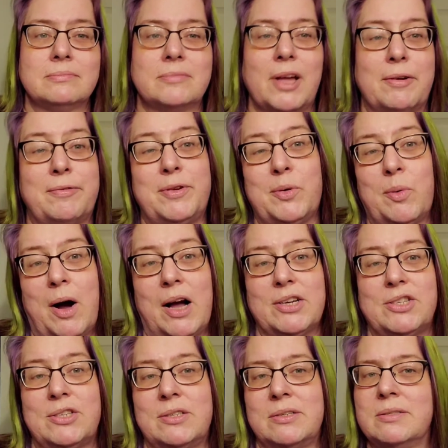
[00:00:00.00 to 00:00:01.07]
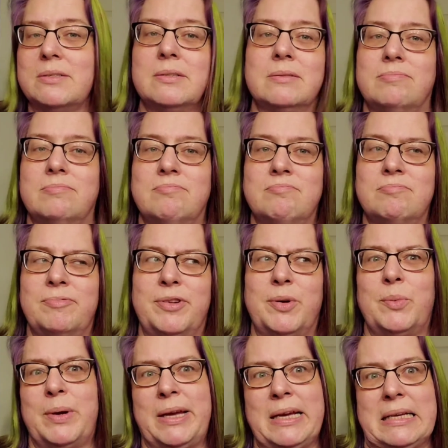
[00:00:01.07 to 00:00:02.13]
a few washes, a few
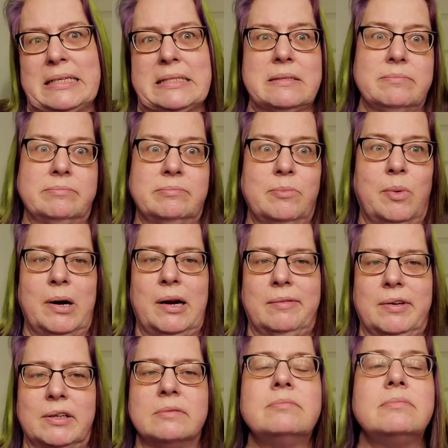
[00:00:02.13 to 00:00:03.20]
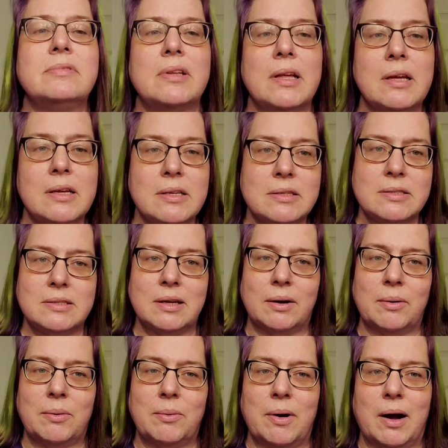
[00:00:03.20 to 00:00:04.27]
weeks, whatever.
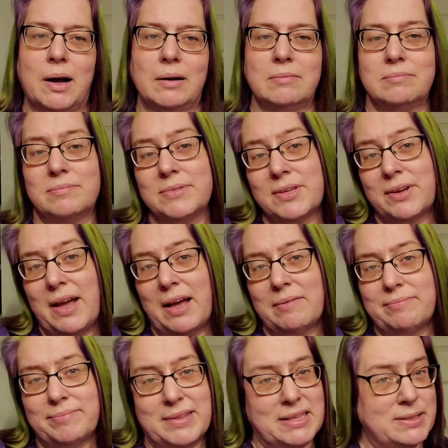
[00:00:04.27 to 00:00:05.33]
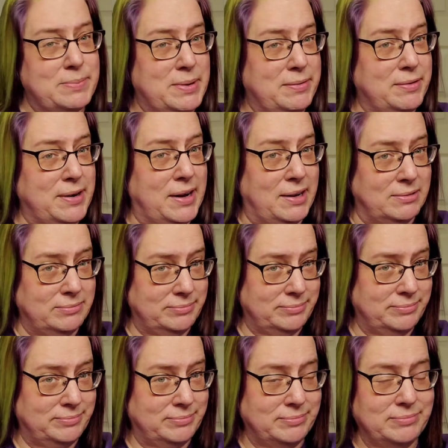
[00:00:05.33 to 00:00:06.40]
So yeah, that's me for now.
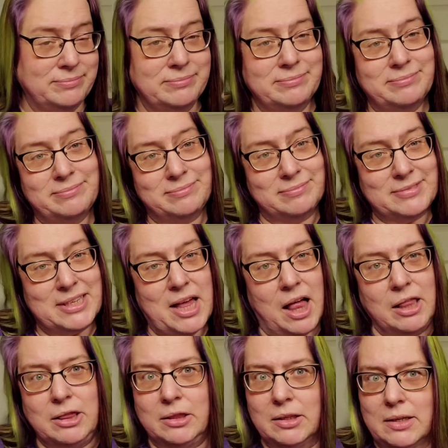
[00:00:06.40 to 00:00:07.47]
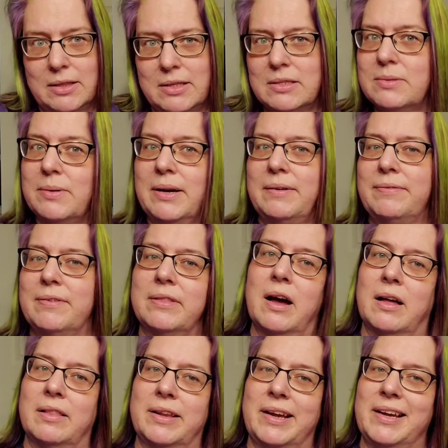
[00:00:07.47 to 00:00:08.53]
Looking this way for the
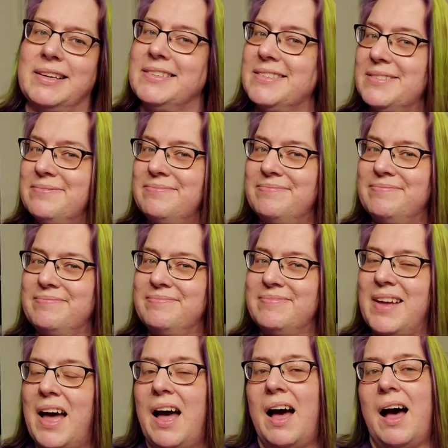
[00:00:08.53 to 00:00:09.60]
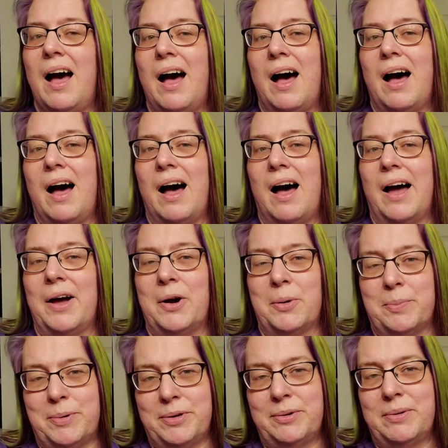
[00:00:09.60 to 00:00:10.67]
holidays. I
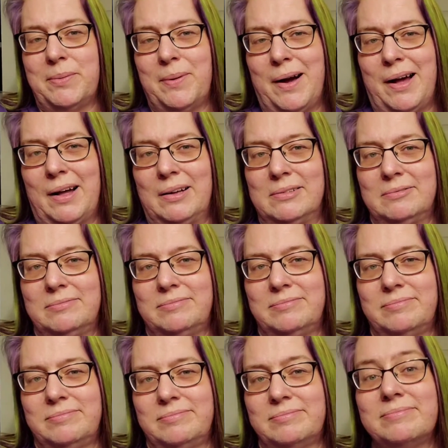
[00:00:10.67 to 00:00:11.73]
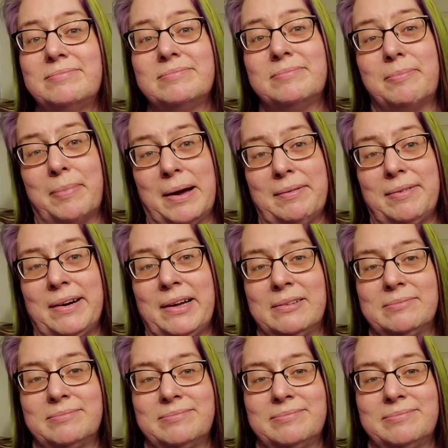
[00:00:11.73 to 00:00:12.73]
hope you're doing well. Bye for now.